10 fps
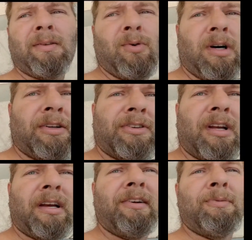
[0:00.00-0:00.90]
And the water's
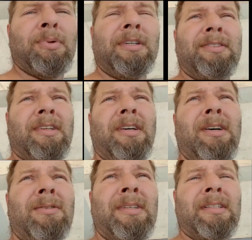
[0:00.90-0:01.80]
got to have a place to
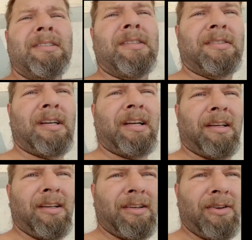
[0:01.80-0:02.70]
go and it's
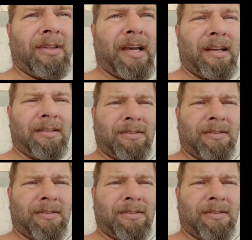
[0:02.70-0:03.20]
designed to do that.